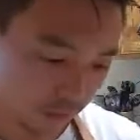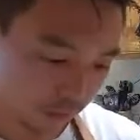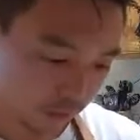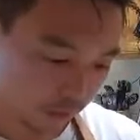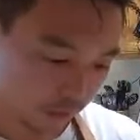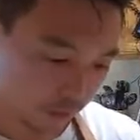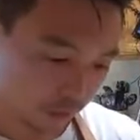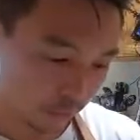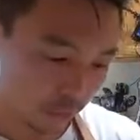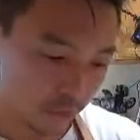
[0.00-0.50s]

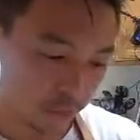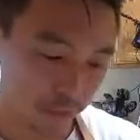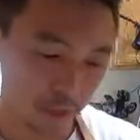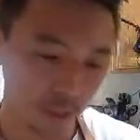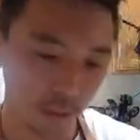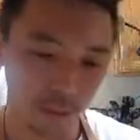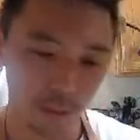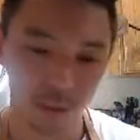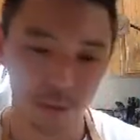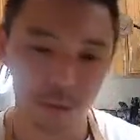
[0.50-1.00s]
The recipe
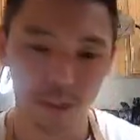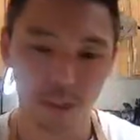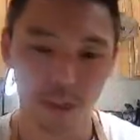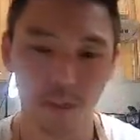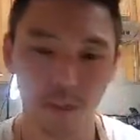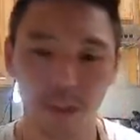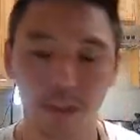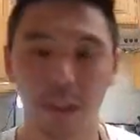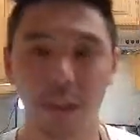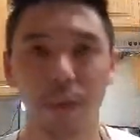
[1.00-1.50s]
that we're doing
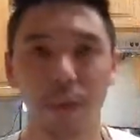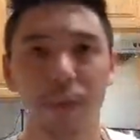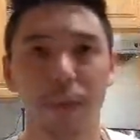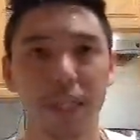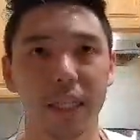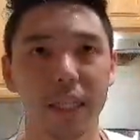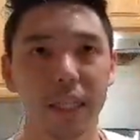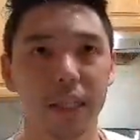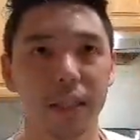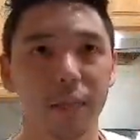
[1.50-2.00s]
tomorrow, someone was
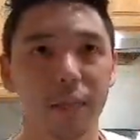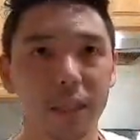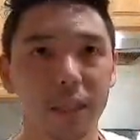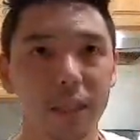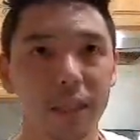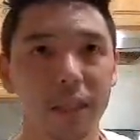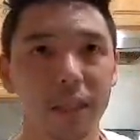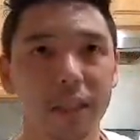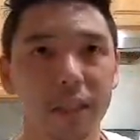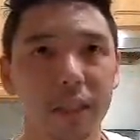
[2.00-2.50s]
asking
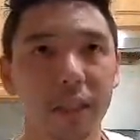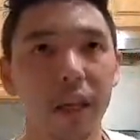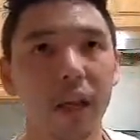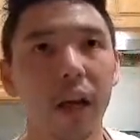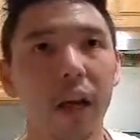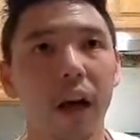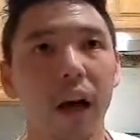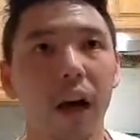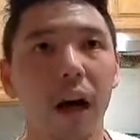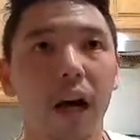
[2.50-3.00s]
about this,
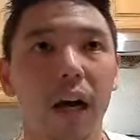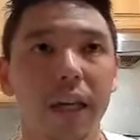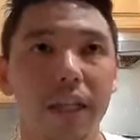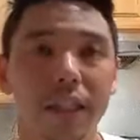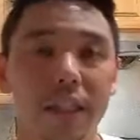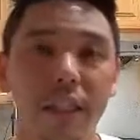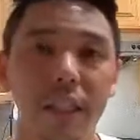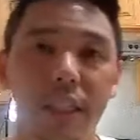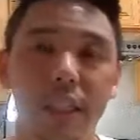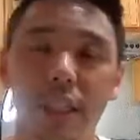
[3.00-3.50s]

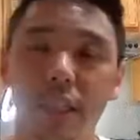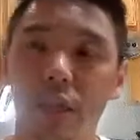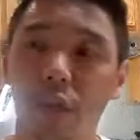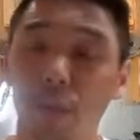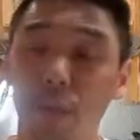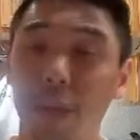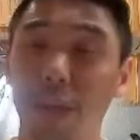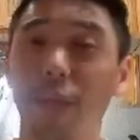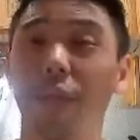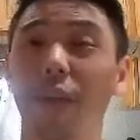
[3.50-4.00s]
is the
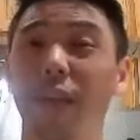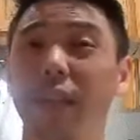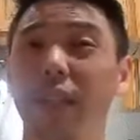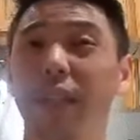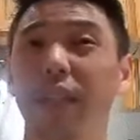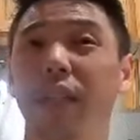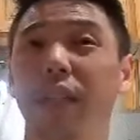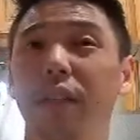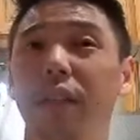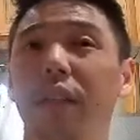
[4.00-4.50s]
Korean fried
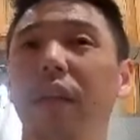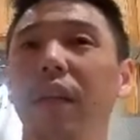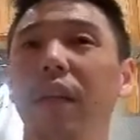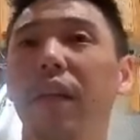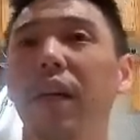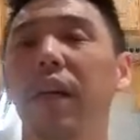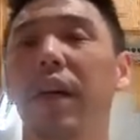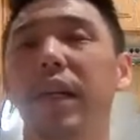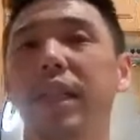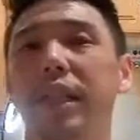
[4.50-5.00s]
chicken
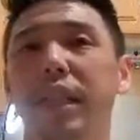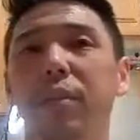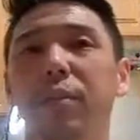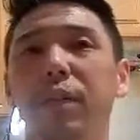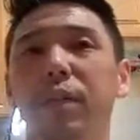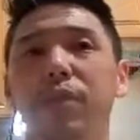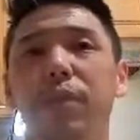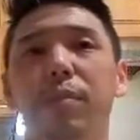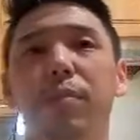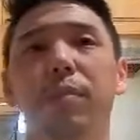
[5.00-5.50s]

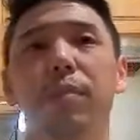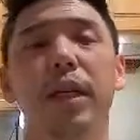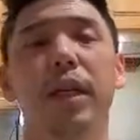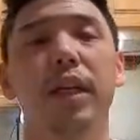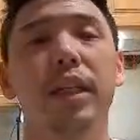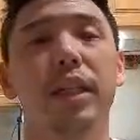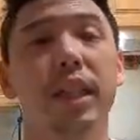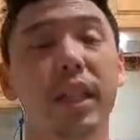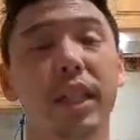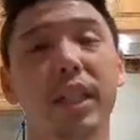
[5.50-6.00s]
sandwich from
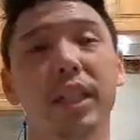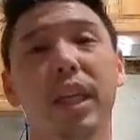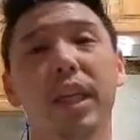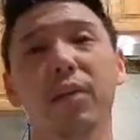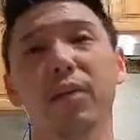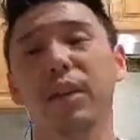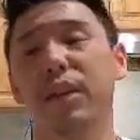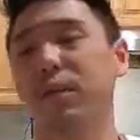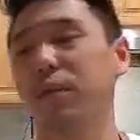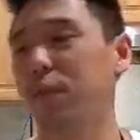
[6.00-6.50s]
Shake
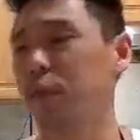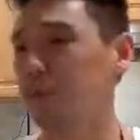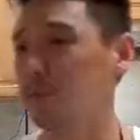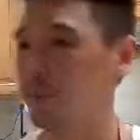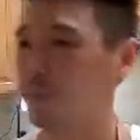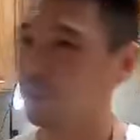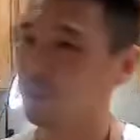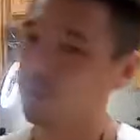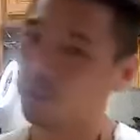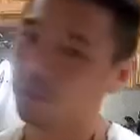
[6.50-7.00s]
Shack, which I'm super
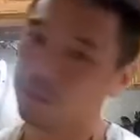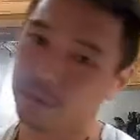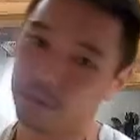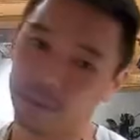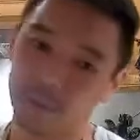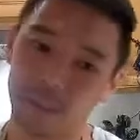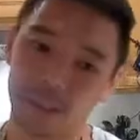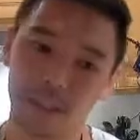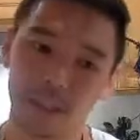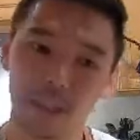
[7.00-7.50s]
stoked for
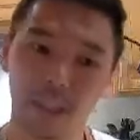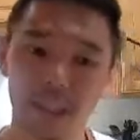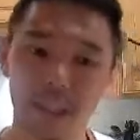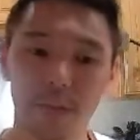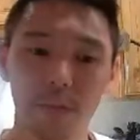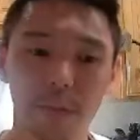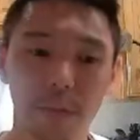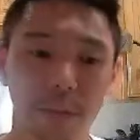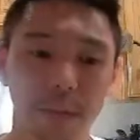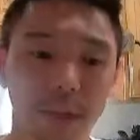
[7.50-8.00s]
because lots
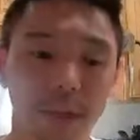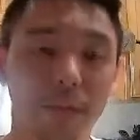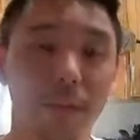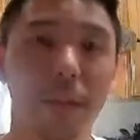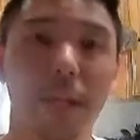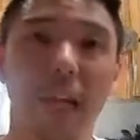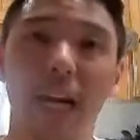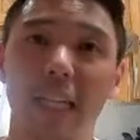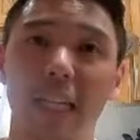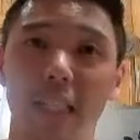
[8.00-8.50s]
of people have
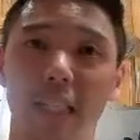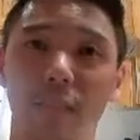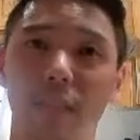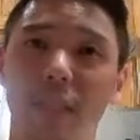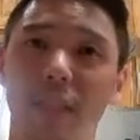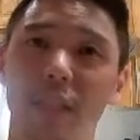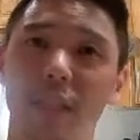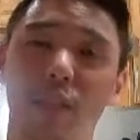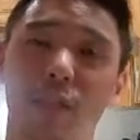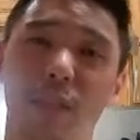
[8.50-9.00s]
been asking
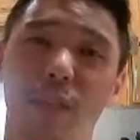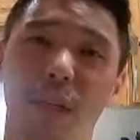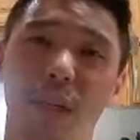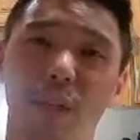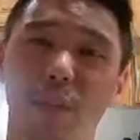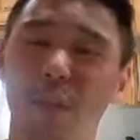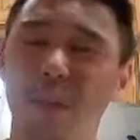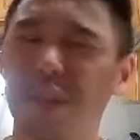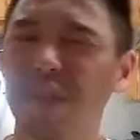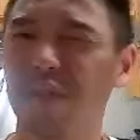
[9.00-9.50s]
me to do a
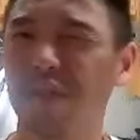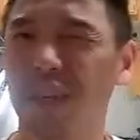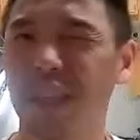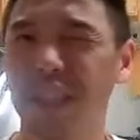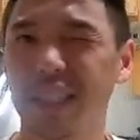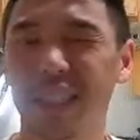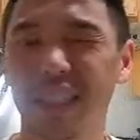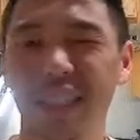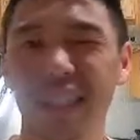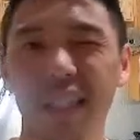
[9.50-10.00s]
Korean
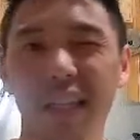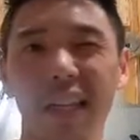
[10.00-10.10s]
fried chicken,